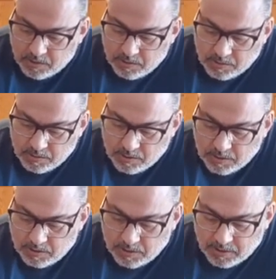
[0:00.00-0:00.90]
All right,
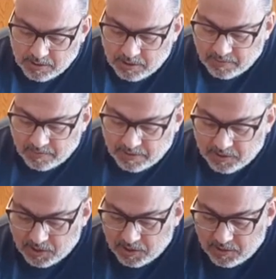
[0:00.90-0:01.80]
and then you have a nice